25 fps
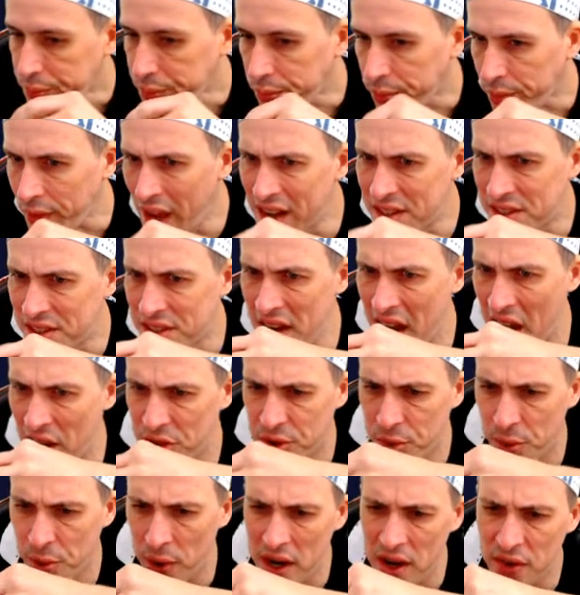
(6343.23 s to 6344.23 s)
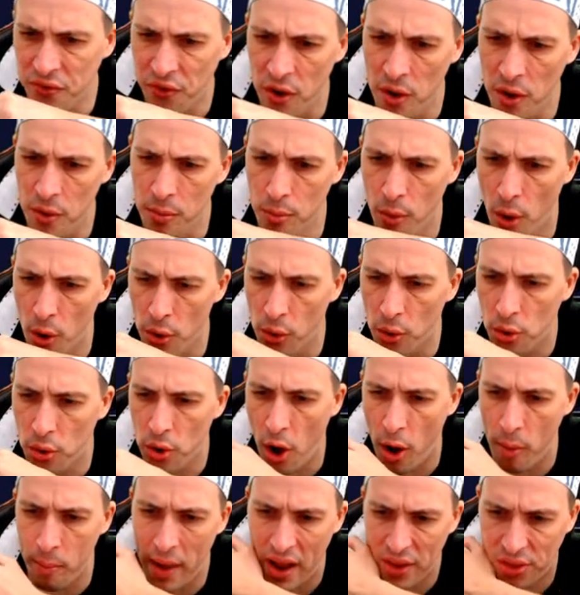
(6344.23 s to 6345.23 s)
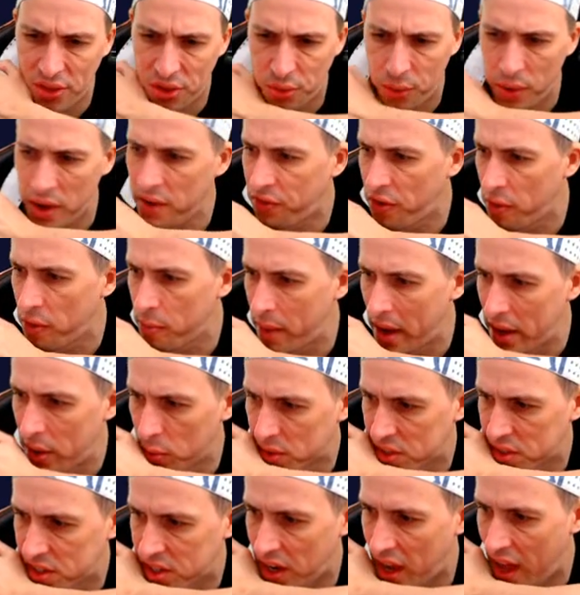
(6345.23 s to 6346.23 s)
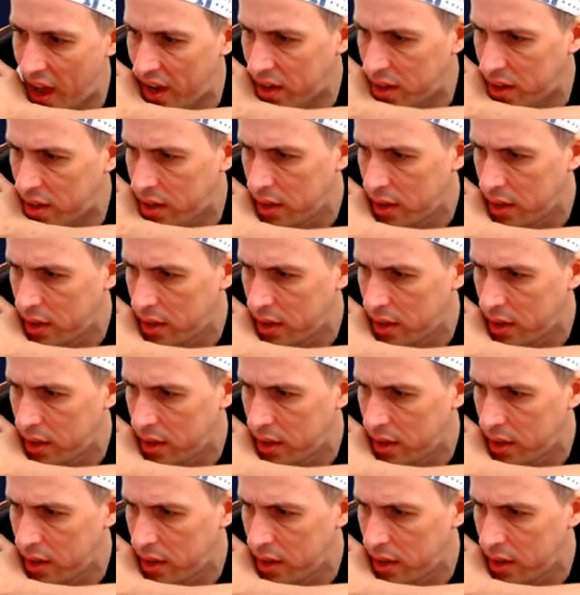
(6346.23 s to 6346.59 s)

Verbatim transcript: That's now three for Mortal Kombat, three for Metal Slug,